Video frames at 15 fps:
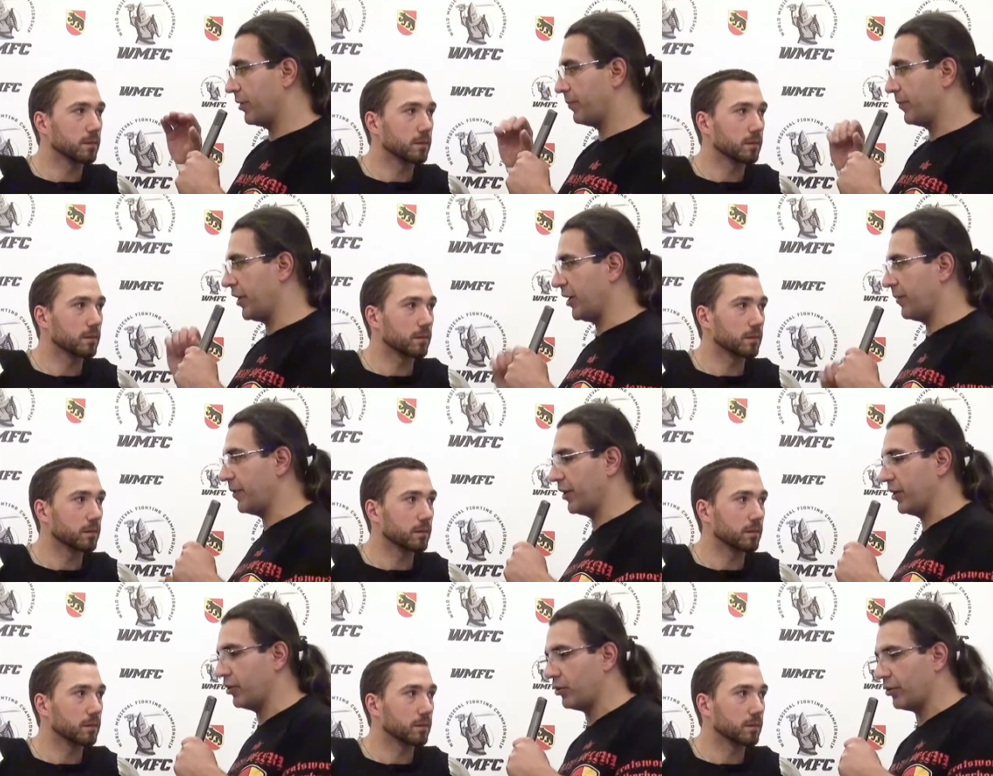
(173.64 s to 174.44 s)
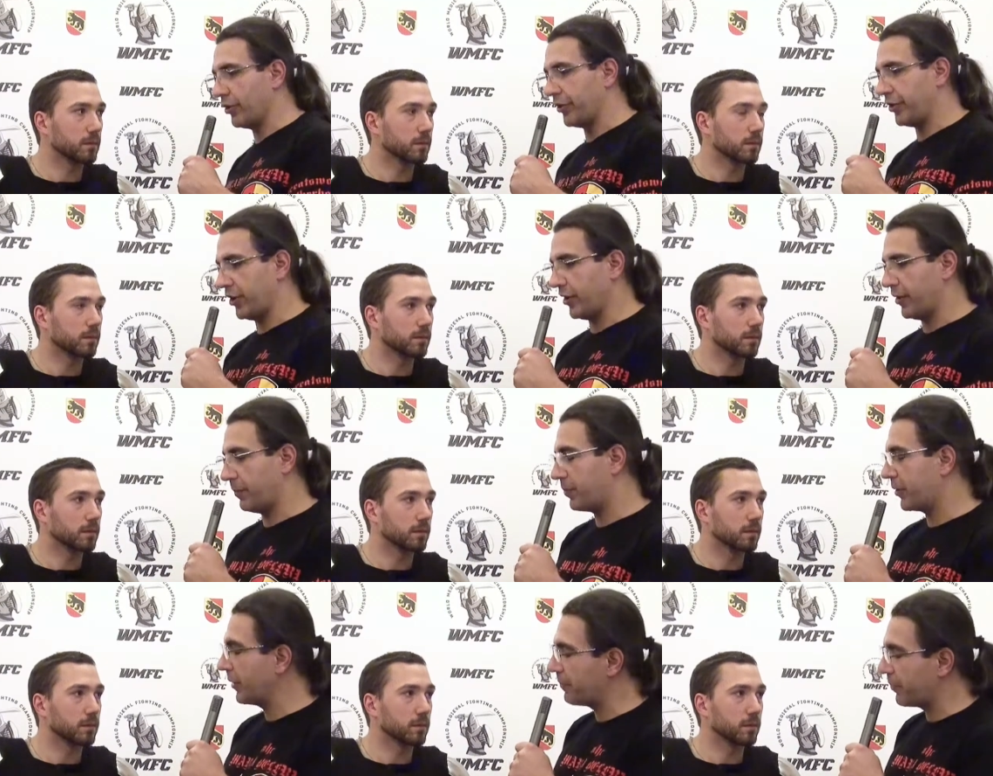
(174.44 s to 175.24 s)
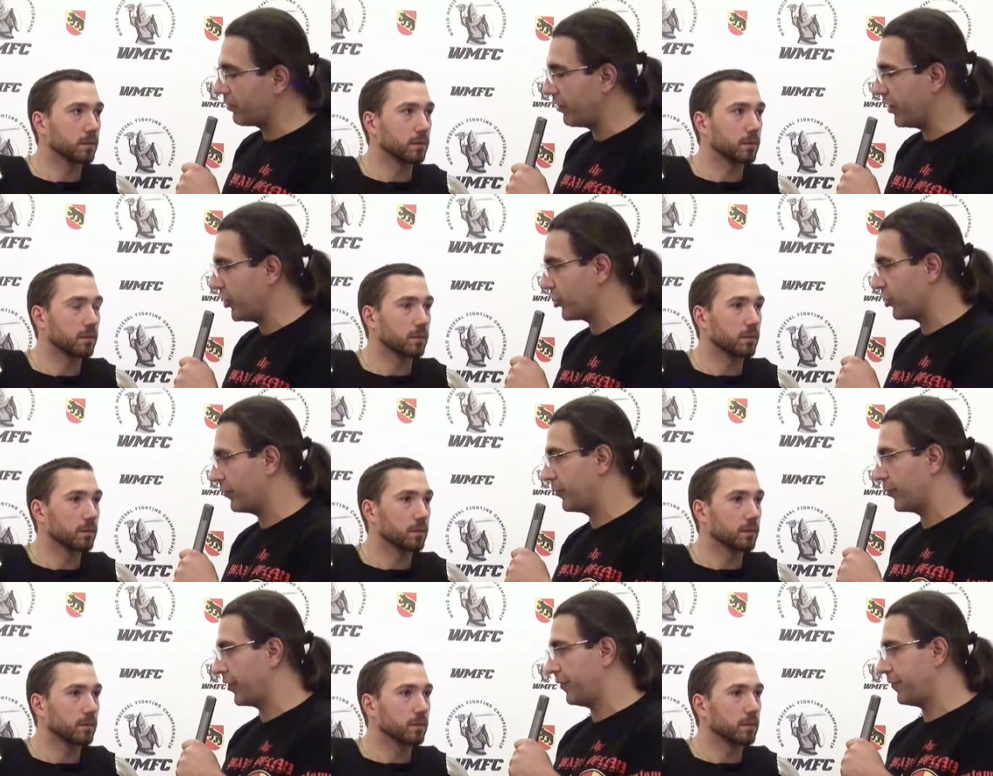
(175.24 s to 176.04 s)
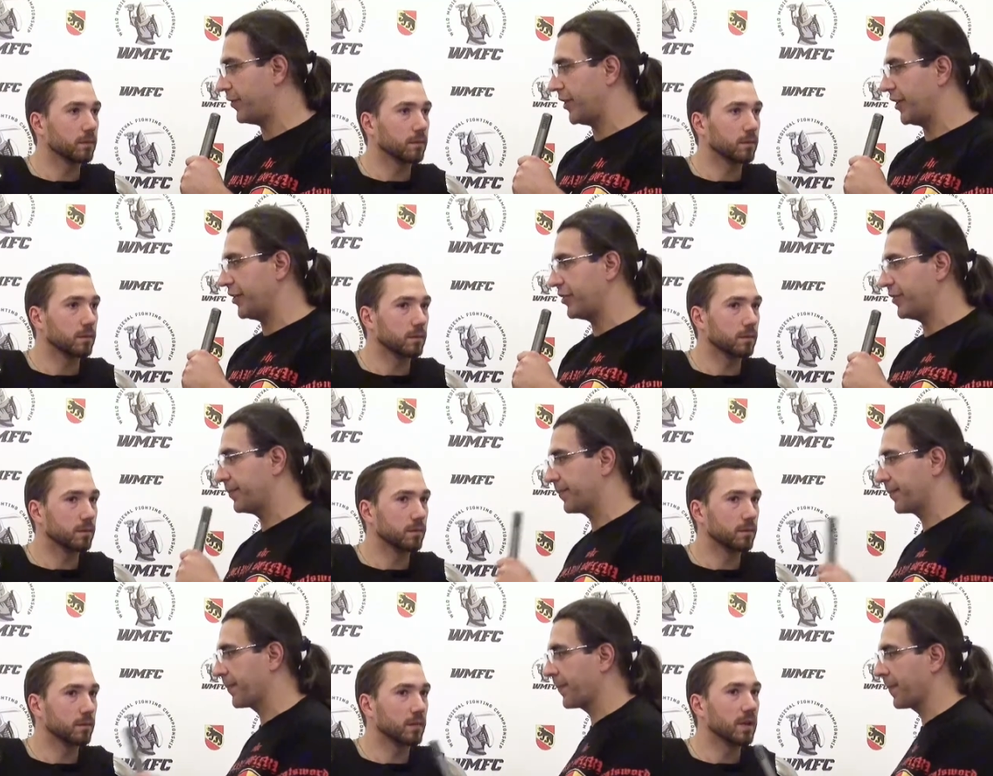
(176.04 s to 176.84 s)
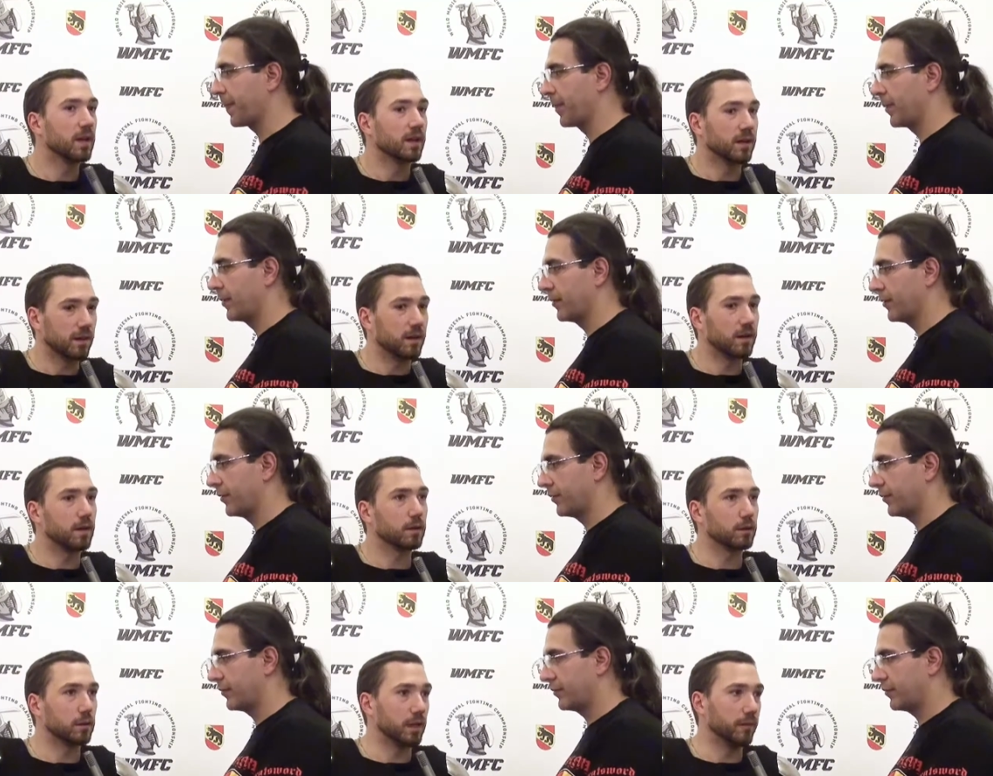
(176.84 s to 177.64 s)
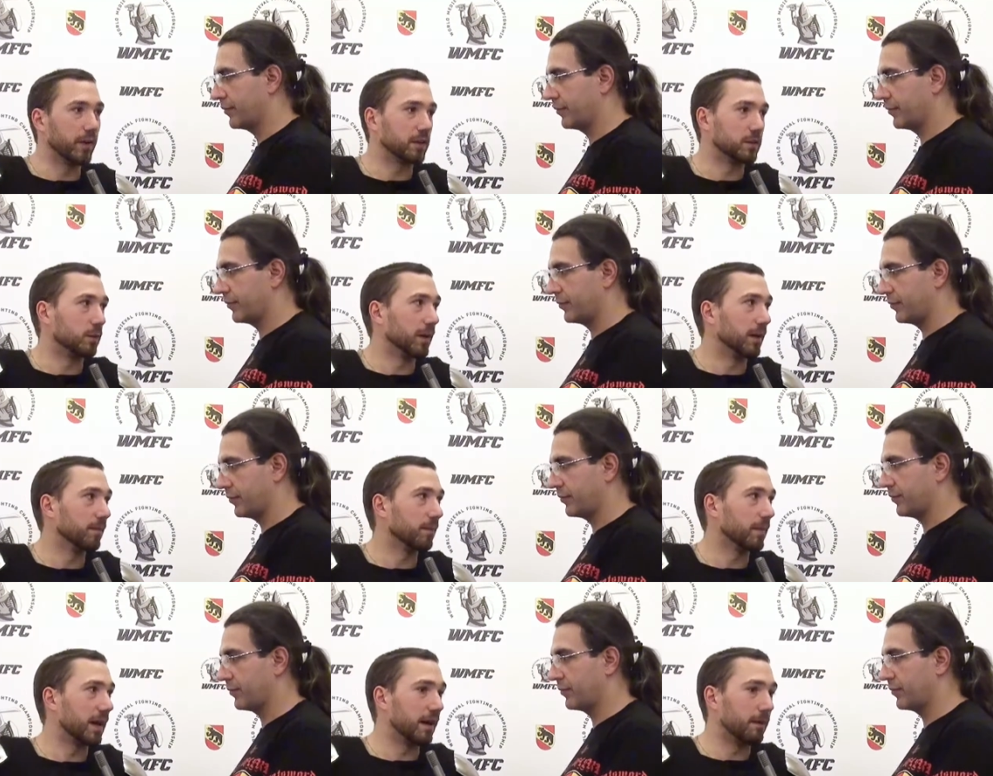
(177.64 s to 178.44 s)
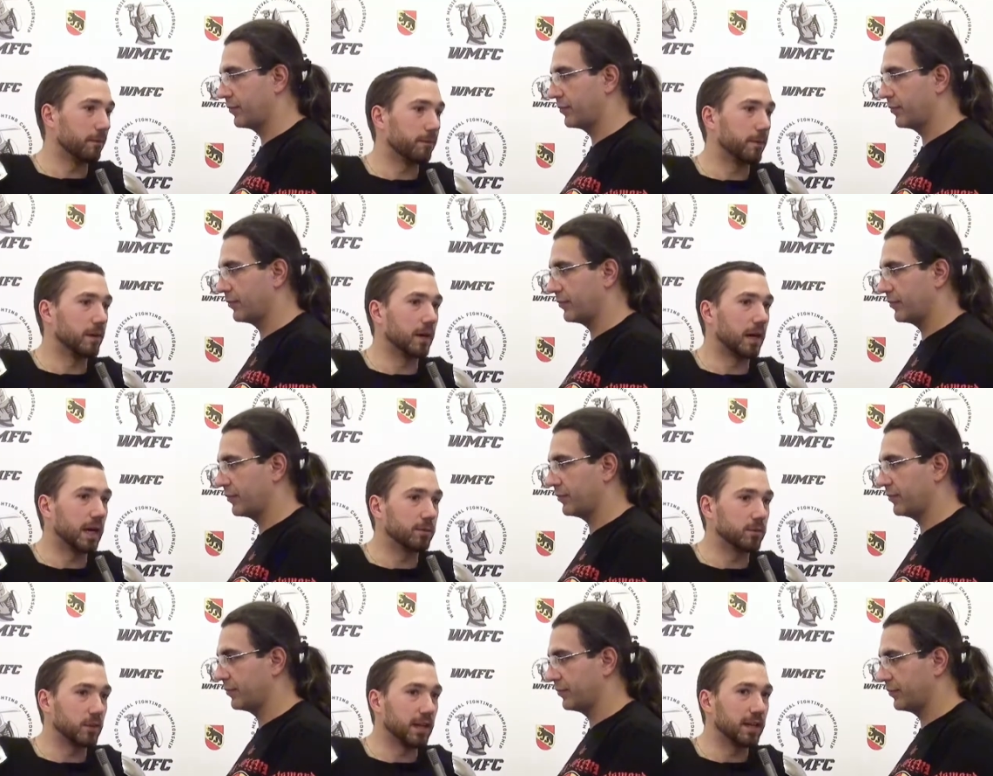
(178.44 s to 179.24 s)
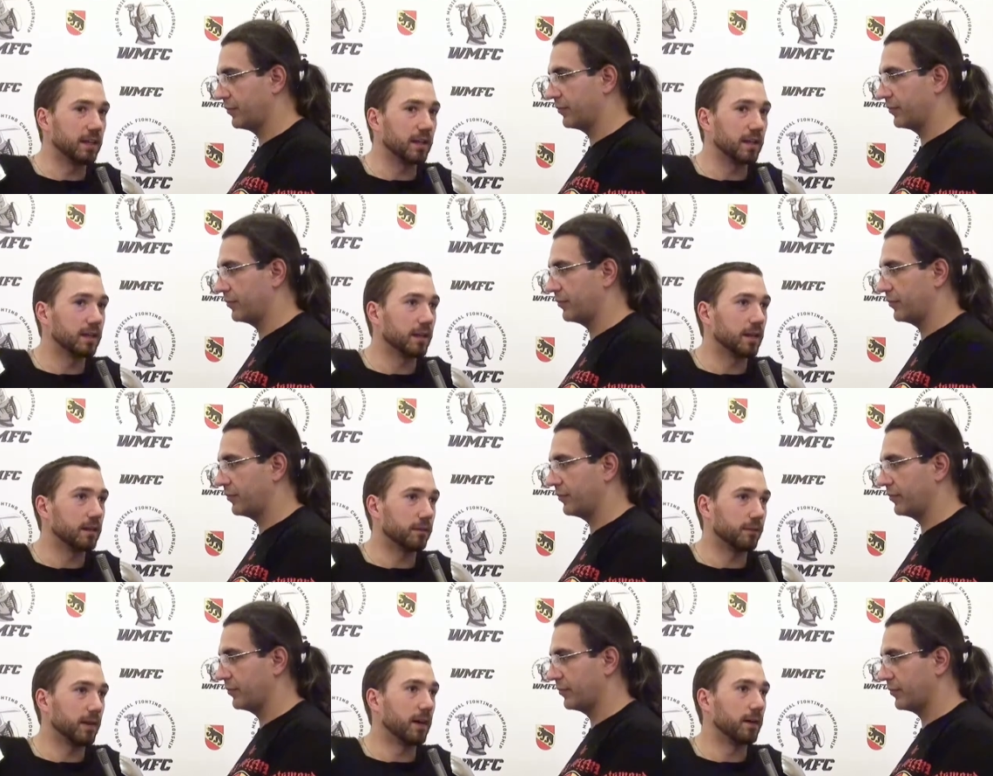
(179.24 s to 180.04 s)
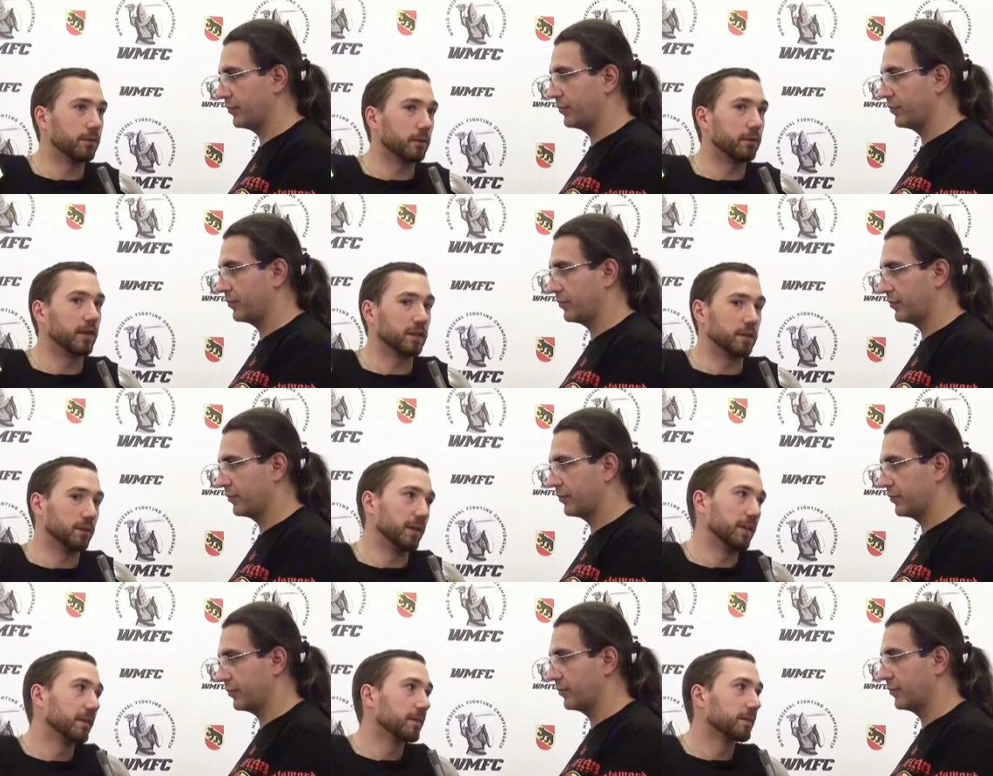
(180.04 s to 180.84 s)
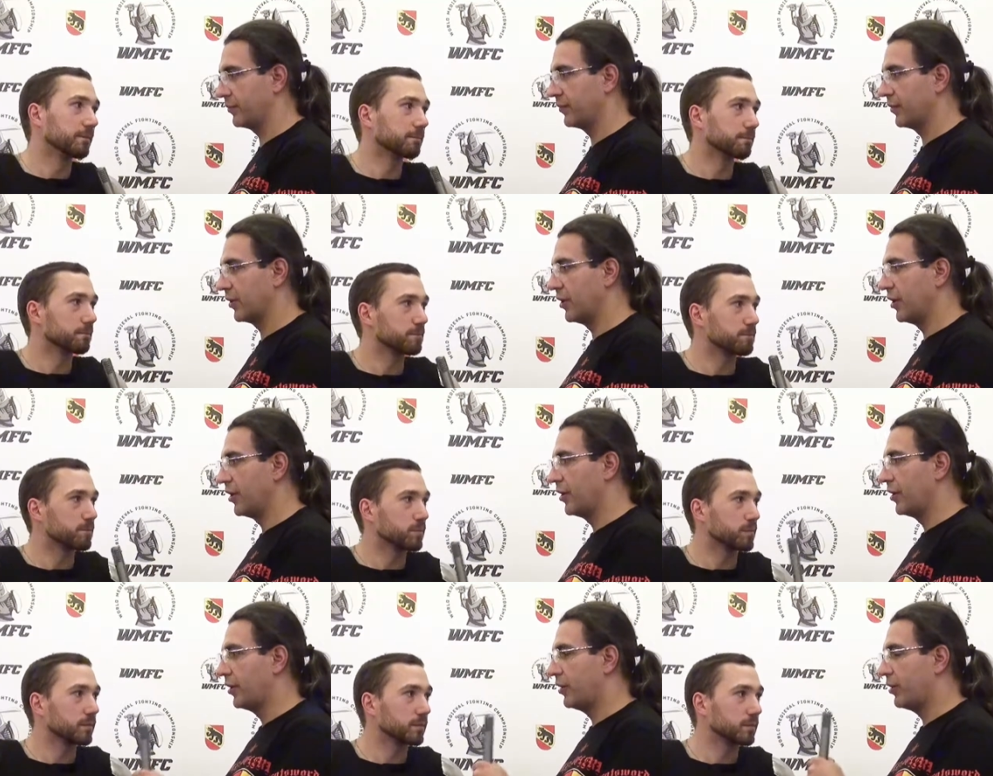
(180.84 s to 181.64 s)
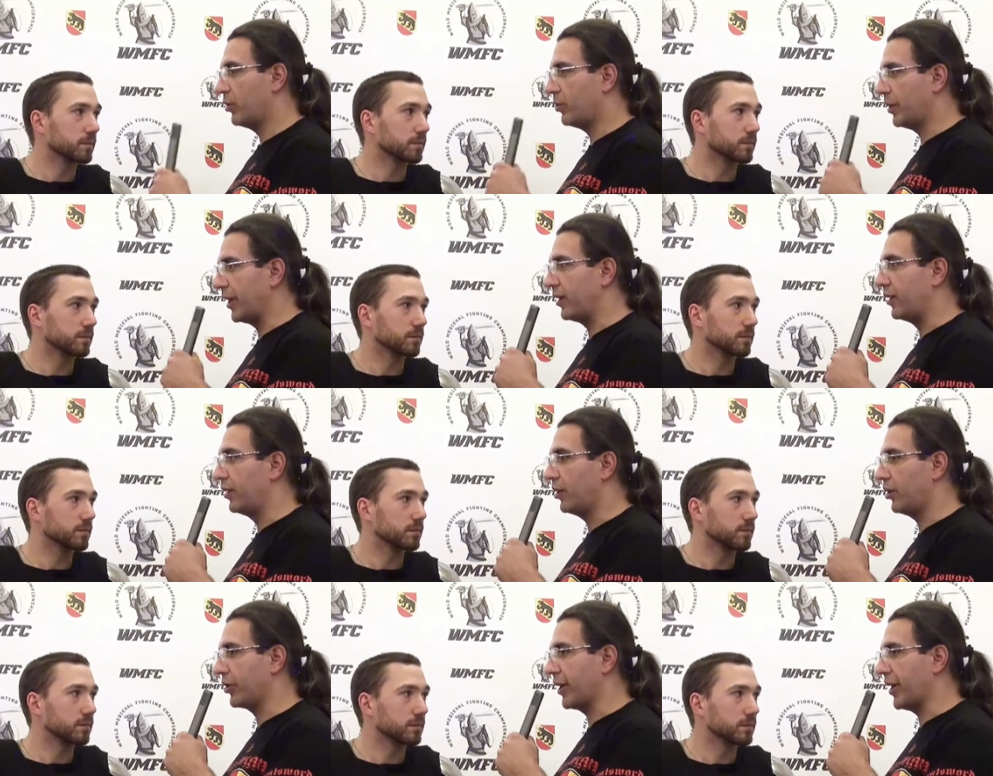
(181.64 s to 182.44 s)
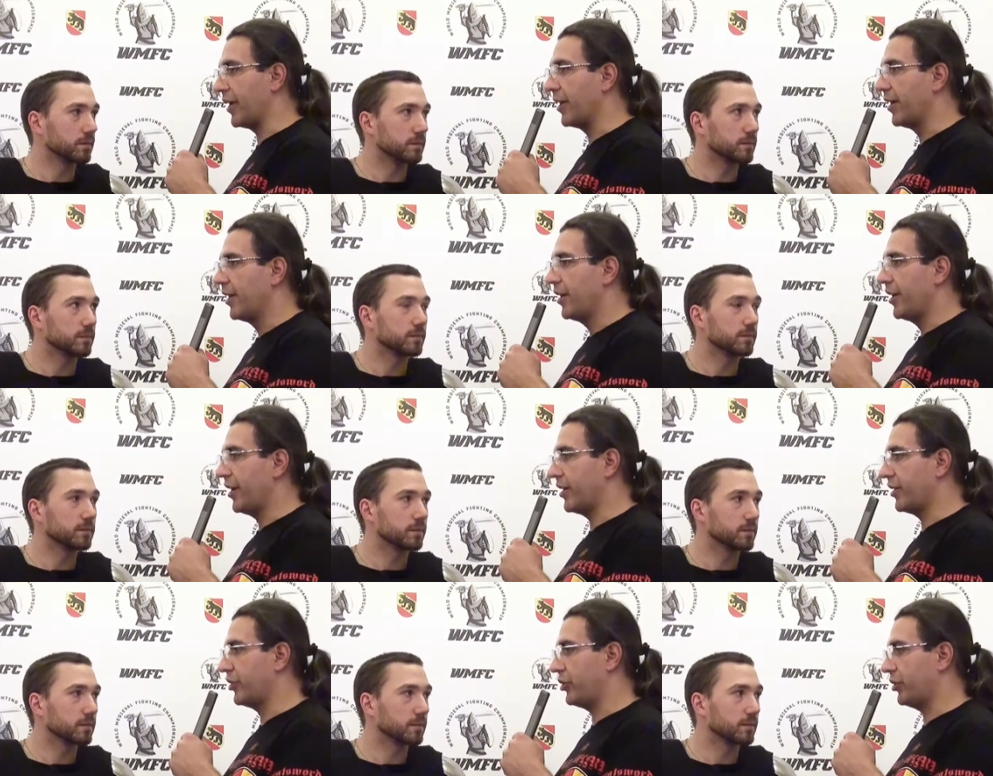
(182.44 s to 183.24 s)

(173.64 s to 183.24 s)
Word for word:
Speaker 1: maybe, or the preparation for the fight?
Speaker 2: Also, the victory. I'm, uh, I'm training and fight for victory.
Speaker 1: Well, okay. And